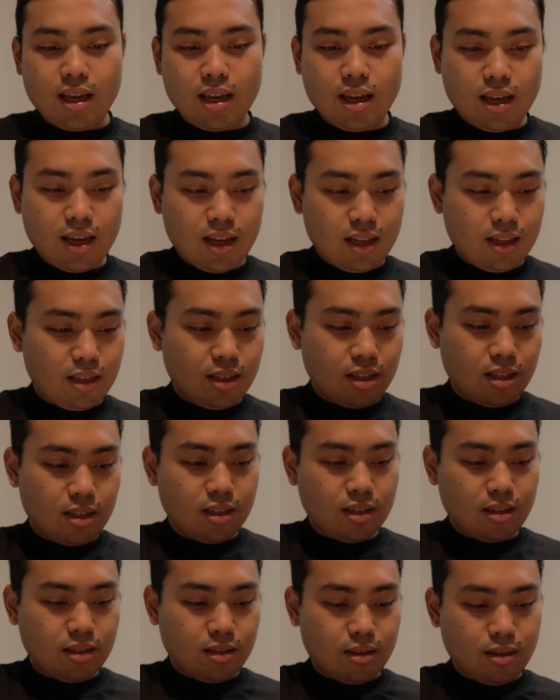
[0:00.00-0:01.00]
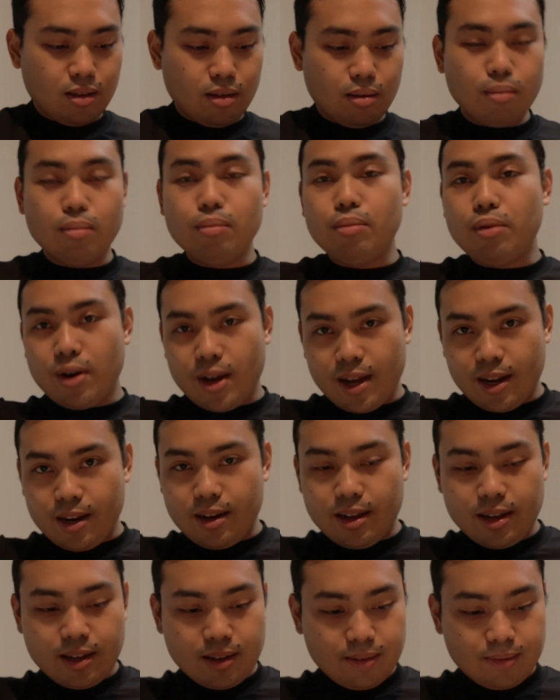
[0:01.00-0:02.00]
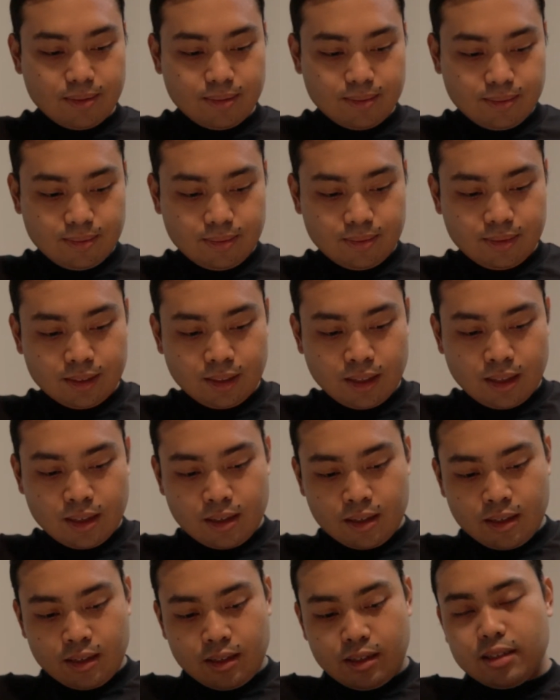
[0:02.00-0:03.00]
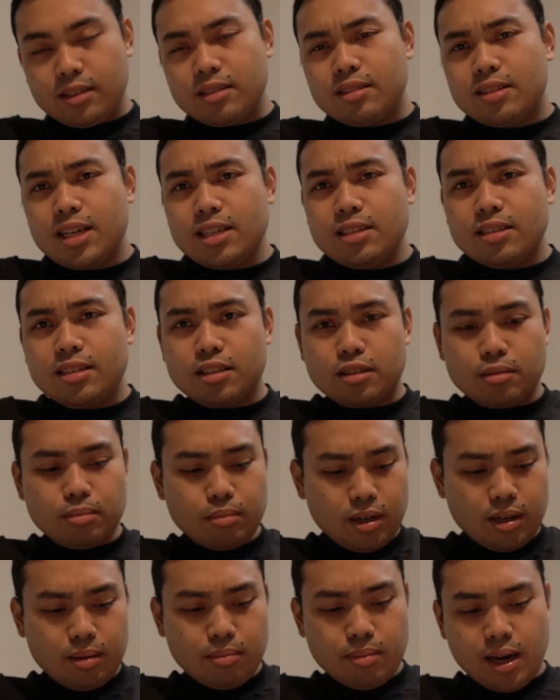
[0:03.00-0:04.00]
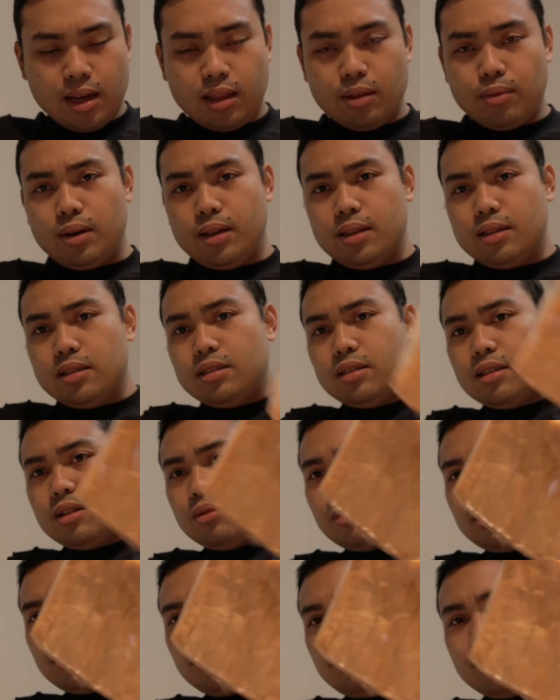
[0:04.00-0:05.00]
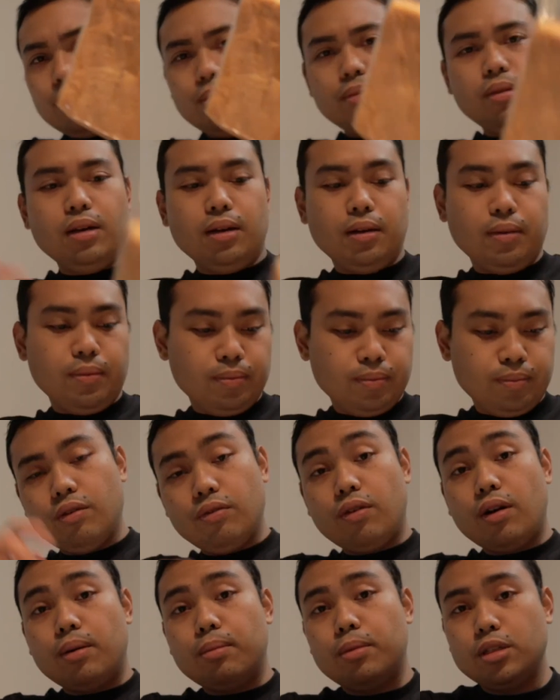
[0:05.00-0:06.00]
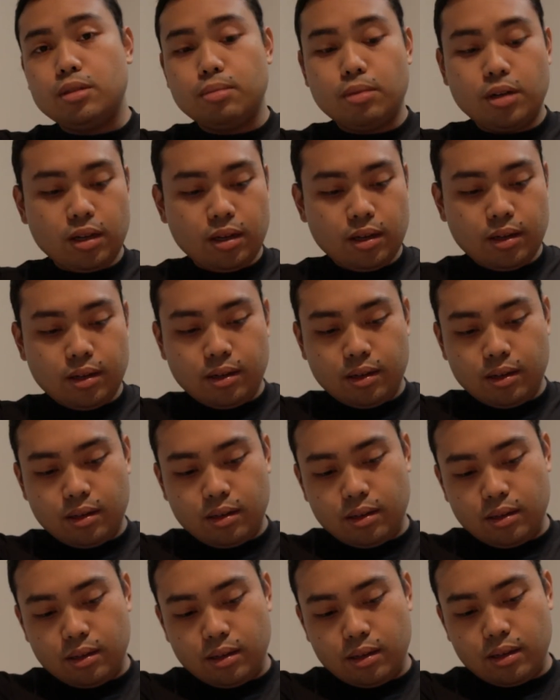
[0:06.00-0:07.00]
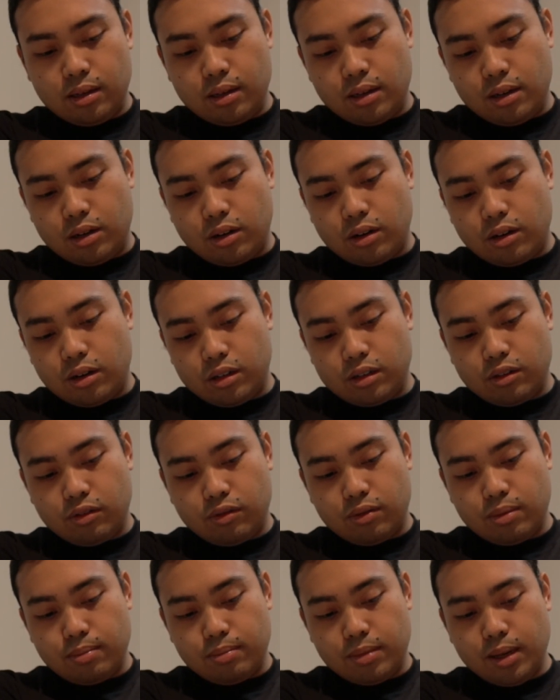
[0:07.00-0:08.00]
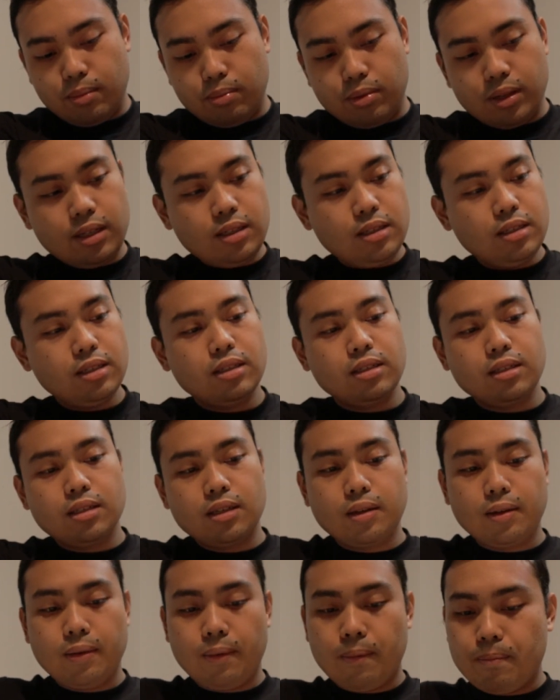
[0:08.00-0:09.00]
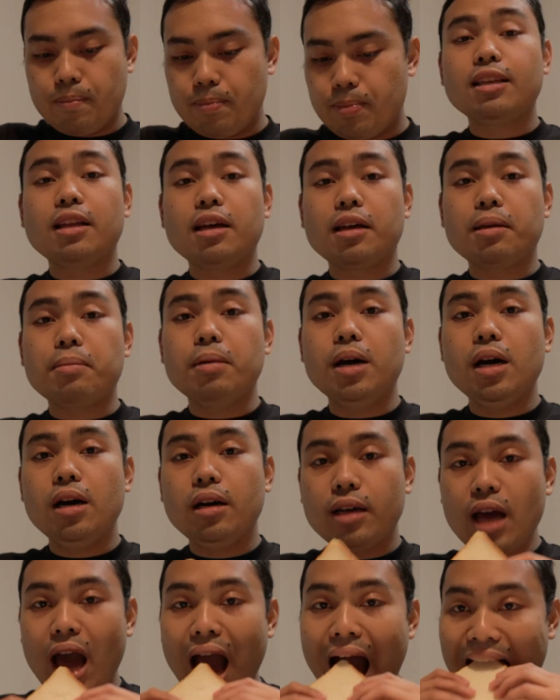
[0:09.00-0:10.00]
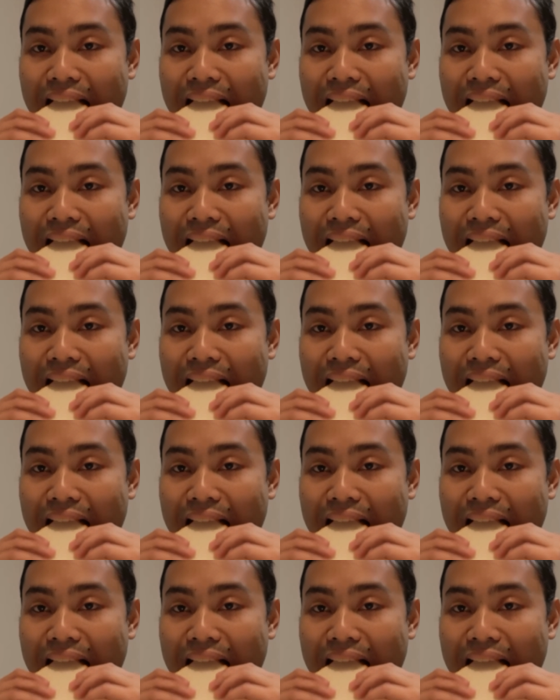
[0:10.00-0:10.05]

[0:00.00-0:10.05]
and bread. Let's taste this bread, by the way. This is the one from the farmer's market across from my place. Itadakimasu.